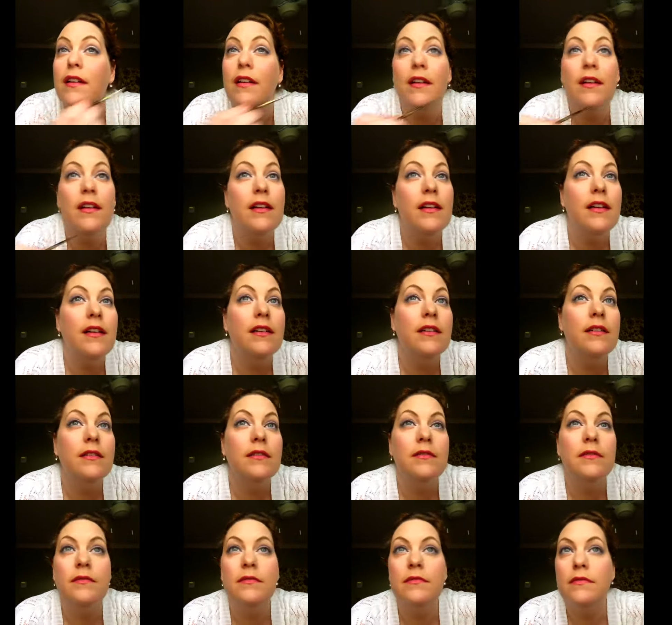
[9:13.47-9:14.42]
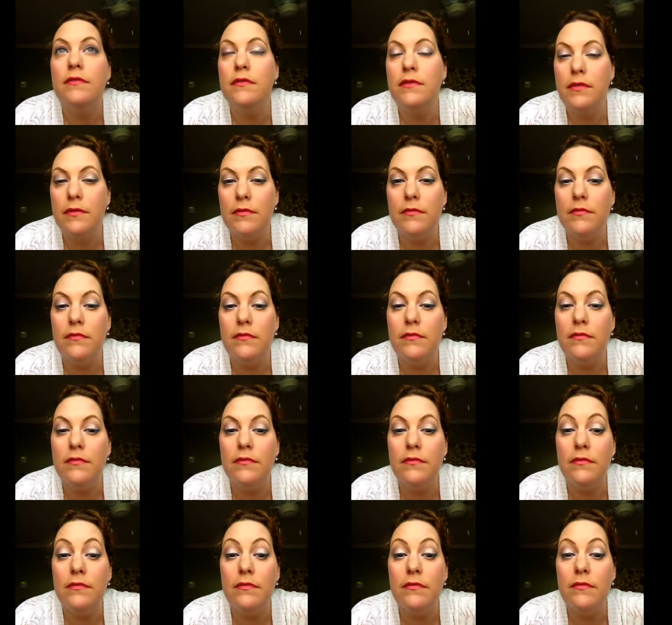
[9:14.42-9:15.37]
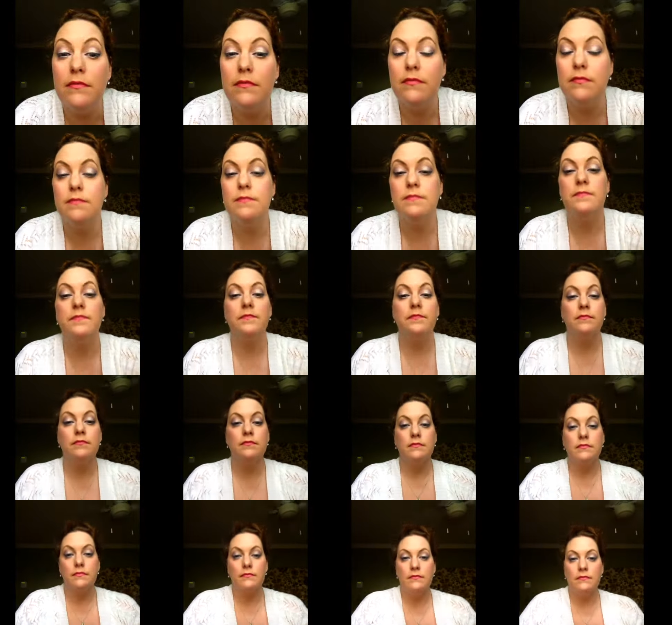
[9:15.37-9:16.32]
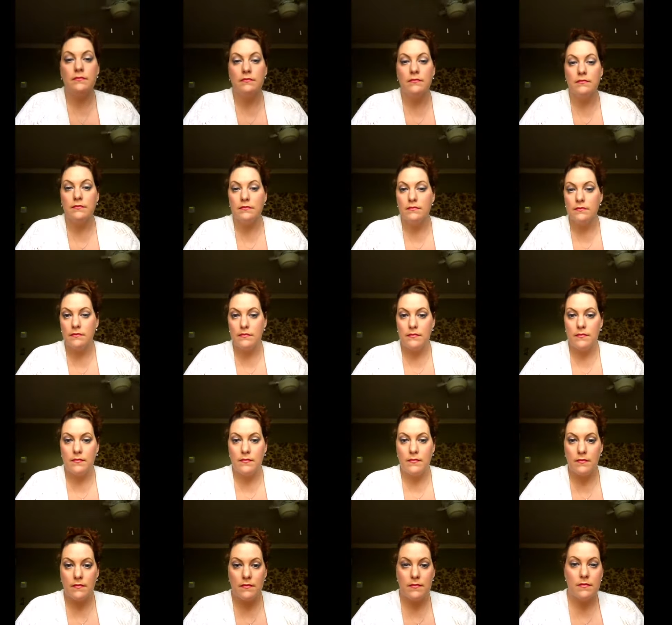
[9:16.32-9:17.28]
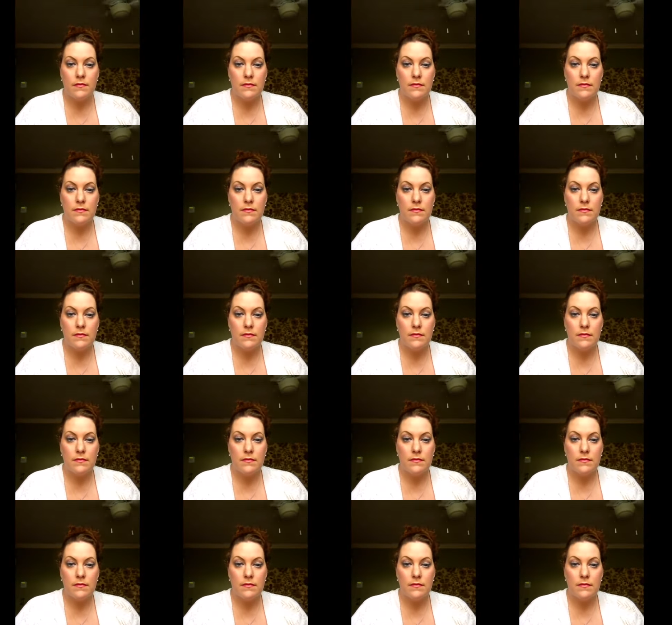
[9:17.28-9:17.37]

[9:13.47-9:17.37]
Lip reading: Nothing is said.